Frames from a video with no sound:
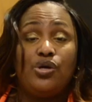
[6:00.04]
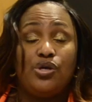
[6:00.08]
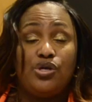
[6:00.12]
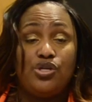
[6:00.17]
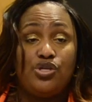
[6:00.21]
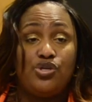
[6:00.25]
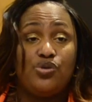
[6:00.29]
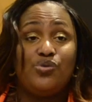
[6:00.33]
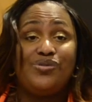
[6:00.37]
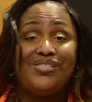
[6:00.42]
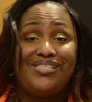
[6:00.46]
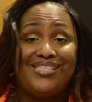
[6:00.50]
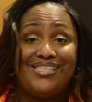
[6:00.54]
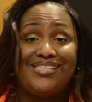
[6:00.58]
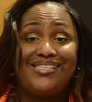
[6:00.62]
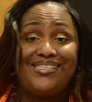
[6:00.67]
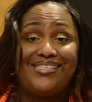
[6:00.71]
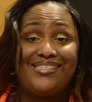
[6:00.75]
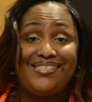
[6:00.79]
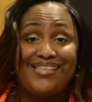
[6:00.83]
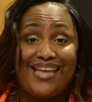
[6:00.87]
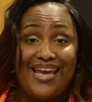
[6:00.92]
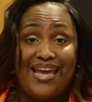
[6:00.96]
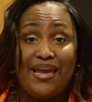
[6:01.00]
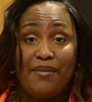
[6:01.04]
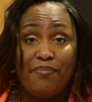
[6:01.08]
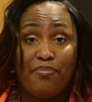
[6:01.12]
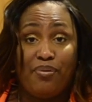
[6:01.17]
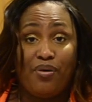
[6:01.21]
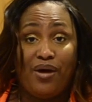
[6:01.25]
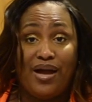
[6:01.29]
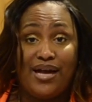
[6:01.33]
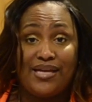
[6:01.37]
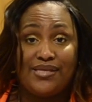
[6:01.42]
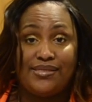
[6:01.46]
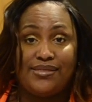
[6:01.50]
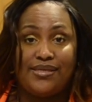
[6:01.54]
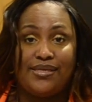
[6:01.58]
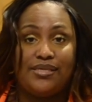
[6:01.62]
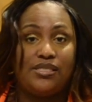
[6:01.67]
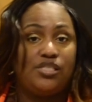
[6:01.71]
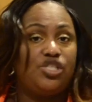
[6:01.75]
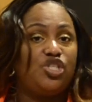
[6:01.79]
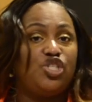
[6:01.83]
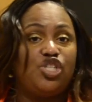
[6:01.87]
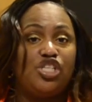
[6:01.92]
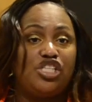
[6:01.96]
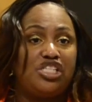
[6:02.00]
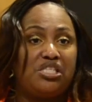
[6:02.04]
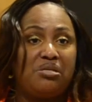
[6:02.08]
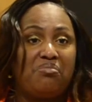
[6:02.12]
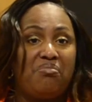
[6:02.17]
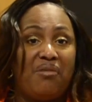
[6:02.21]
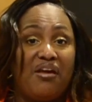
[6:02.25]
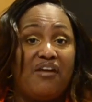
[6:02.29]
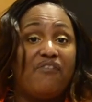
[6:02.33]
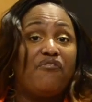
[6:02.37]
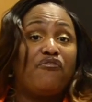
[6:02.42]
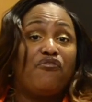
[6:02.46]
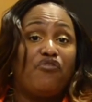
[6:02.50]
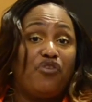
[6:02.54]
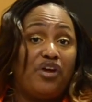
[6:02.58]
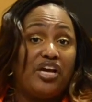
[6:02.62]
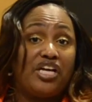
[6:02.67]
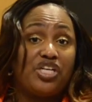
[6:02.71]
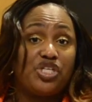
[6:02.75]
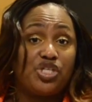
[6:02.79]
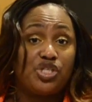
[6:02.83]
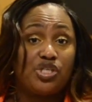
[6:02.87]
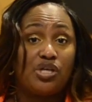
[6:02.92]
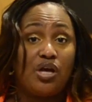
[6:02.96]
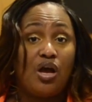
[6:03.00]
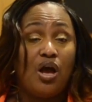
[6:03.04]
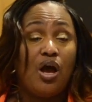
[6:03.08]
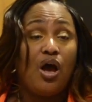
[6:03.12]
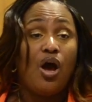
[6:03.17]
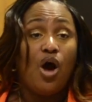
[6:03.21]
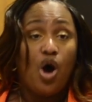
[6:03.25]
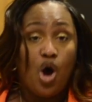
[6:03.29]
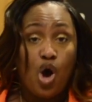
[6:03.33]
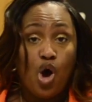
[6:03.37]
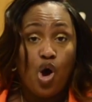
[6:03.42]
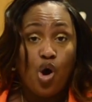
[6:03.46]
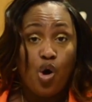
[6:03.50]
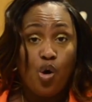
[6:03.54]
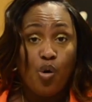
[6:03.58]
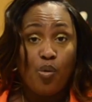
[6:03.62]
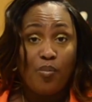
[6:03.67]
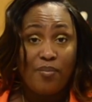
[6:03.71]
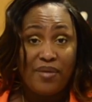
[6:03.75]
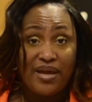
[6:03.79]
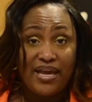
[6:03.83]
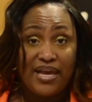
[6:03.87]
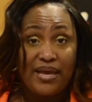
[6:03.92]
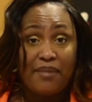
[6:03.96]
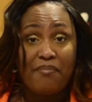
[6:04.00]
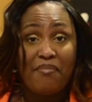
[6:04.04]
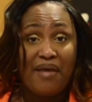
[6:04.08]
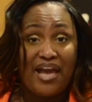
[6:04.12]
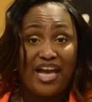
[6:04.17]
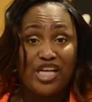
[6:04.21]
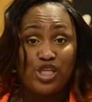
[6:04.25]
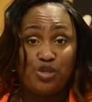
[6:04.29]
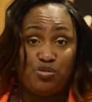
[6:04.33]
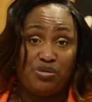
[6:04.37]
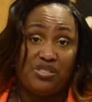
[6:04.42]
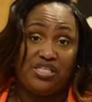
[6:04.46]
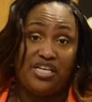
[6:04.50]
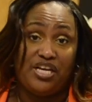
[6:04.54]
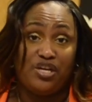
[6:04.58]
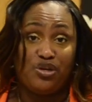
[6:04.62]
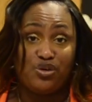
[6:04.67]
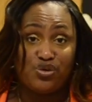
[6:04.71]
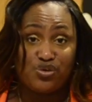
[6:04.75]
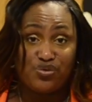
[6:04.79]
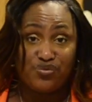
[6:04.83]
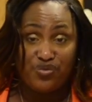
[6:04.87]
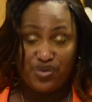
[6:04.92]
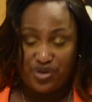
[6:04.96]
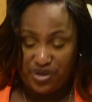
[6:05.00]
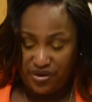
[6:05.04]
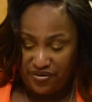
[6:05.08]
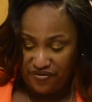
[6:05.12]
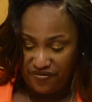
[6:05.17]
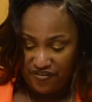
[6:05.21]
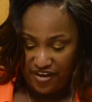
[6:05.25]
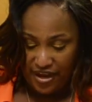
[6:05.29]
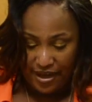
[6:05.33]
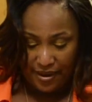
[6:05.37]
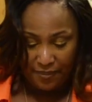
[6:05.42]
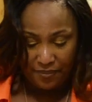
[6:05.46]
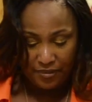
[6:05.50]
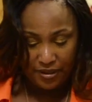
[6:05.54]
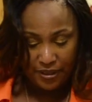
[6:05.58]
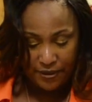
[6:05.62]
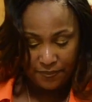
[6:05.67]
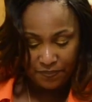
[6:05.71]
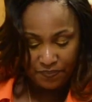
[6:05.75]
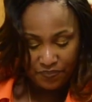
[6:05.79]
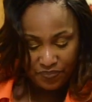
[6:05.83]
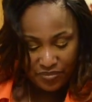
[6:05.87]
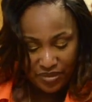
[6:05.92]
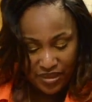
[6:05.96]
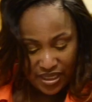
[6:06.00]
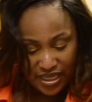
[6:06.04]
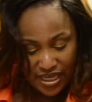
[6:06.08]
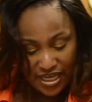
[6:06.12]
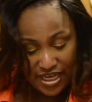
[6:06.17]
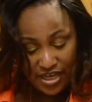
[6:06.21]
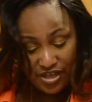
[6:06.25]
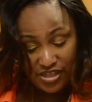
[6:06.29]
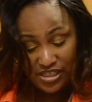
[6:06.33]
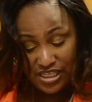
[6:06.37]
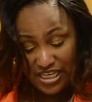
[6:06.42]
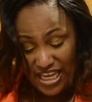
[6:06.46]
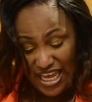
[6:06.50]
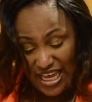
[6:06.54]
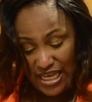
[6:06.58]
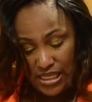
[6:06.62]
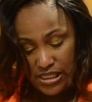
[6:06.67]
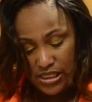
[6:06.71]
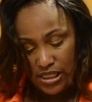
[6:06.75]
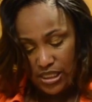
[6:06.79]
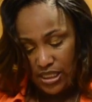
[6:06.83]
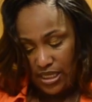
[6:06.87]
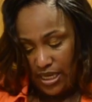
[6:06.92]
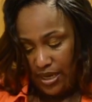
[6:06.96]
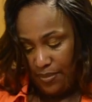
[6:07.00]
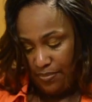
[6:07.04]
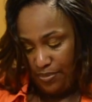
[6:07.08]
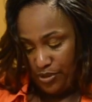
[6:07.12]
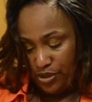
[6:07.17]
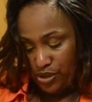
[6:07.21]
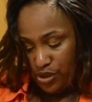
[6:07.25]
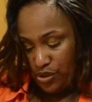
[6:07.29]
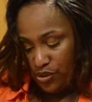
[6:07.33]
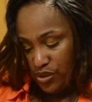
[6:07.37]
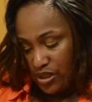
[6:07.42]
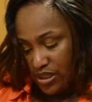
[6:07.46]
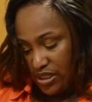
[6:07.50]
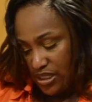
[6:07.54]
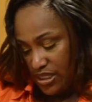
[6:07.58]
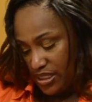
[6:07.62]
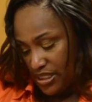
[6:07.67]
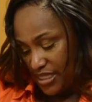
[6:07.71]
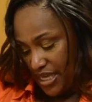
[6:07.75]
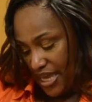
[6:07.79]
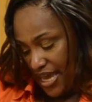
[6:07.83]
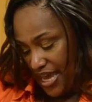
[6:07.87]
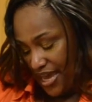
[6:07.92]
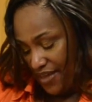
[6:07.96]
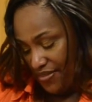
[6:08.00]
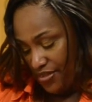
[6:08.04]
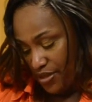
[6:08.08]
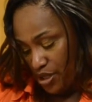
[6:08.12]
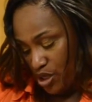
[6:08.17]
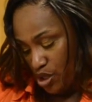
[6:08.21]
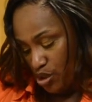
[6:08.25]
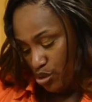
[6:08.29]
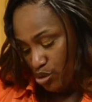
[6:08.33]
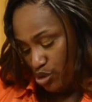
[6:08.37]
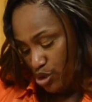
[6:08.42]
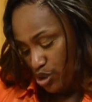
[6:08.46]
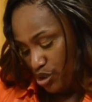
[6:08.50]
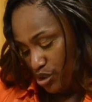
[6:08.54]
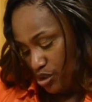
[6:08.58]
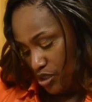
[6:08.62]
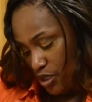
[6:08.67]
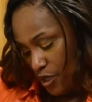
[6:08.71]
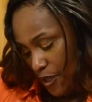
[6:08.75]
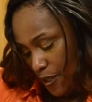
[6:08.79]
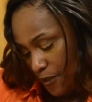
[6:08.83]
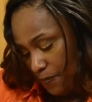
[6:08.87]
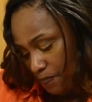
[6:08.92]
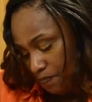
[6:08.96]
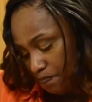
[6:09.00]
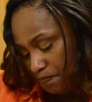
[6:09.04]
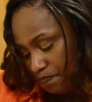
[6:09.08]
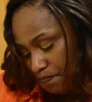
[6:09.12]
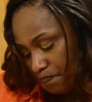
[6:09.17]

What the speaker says: use the same process to make fresh homemade mashed potatoes for your family. Here's an excellent opportunity to add the kosher salt.